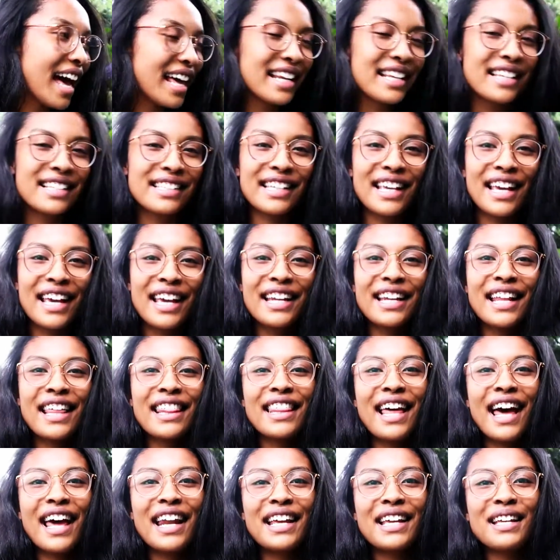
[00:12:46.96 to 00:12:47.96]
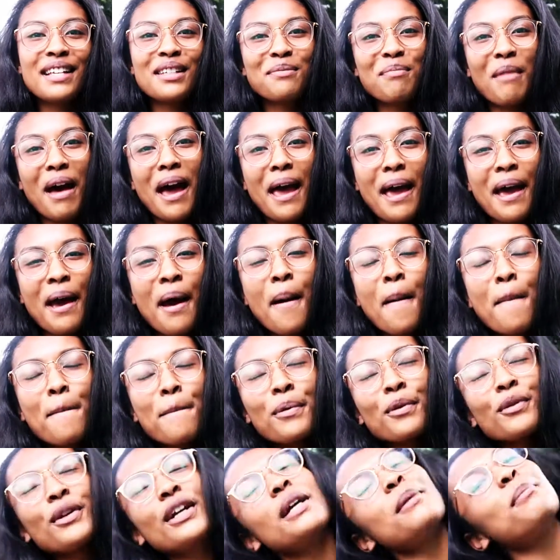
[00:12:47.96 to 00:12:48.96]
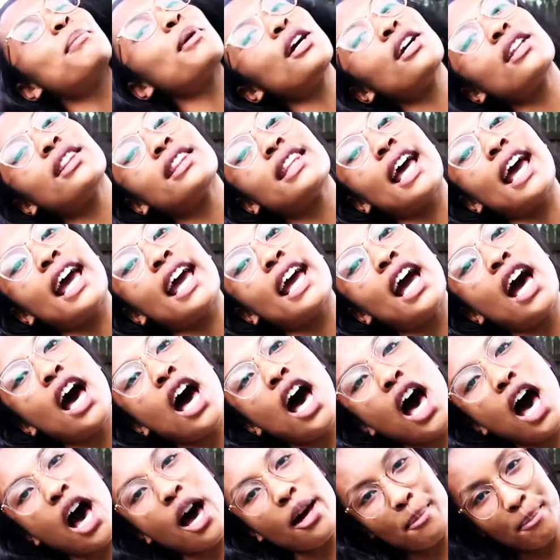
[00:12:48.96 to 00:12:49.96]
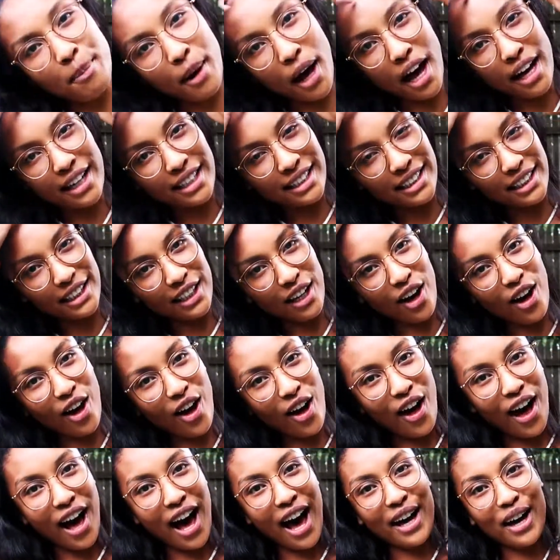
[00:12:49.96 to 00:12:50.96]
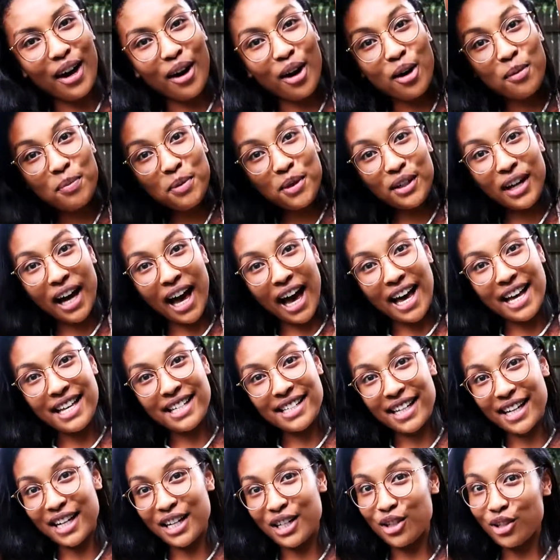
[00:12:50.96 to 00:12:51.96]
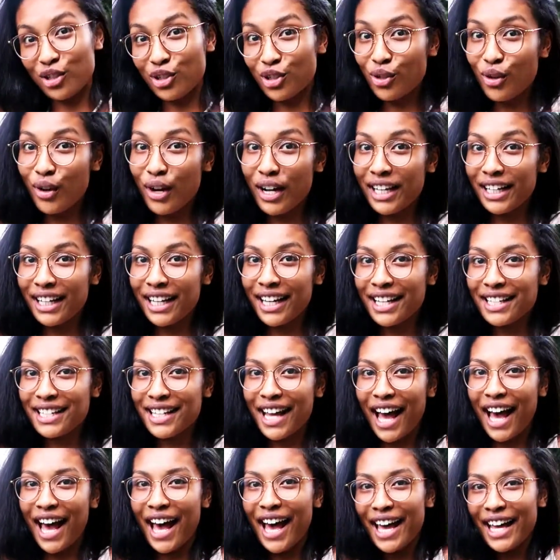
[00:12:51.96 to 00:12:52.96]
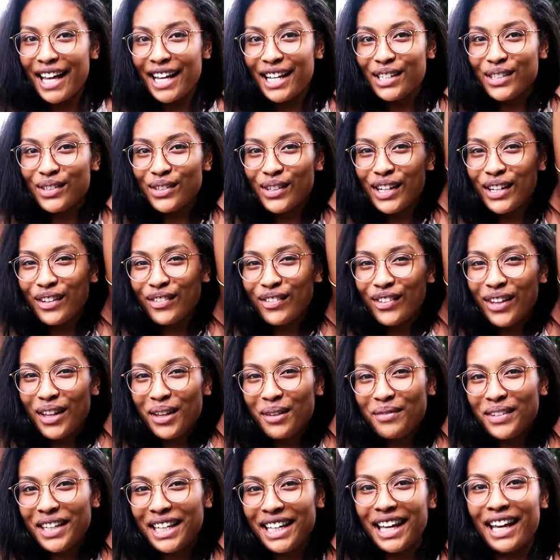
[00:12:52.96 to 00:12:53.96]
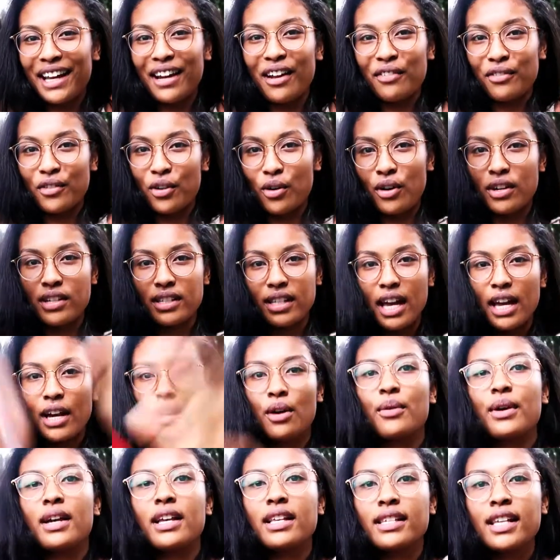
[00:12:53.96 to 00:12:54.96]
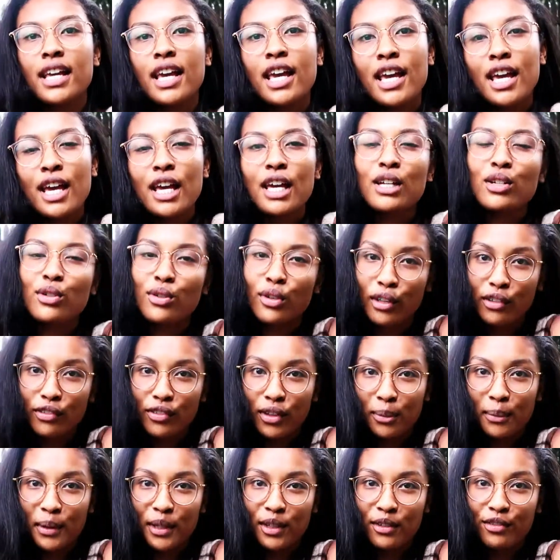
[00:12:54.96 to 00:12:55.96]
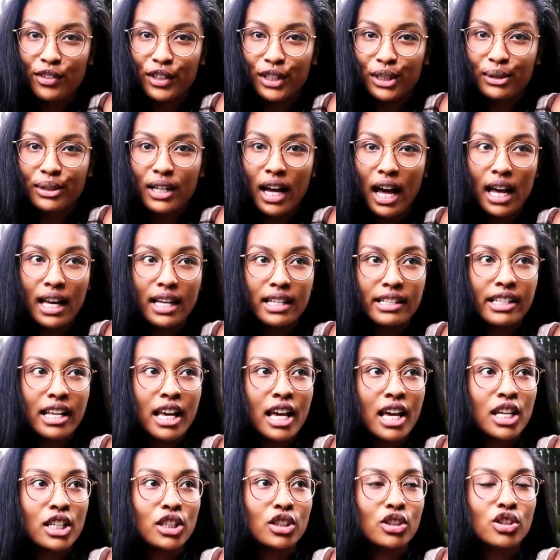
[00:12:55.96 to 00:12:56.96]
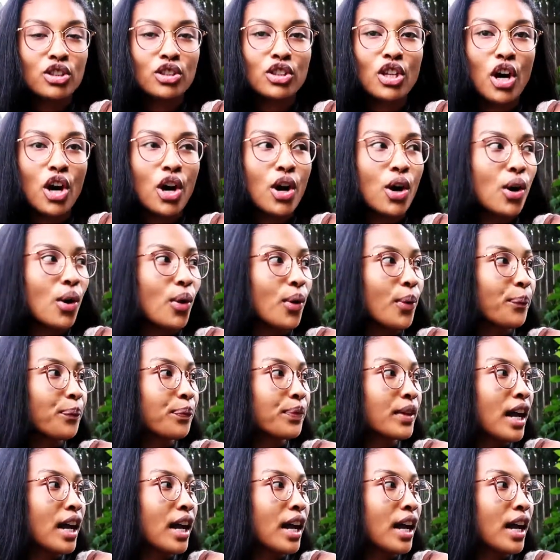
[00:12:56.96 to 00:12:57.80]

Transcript: is it. That is my pre-birthday unboxing haul. I hope you guys enjoyed it. I enjoyed filming it. Of course, I always enjoy filming for you guys. So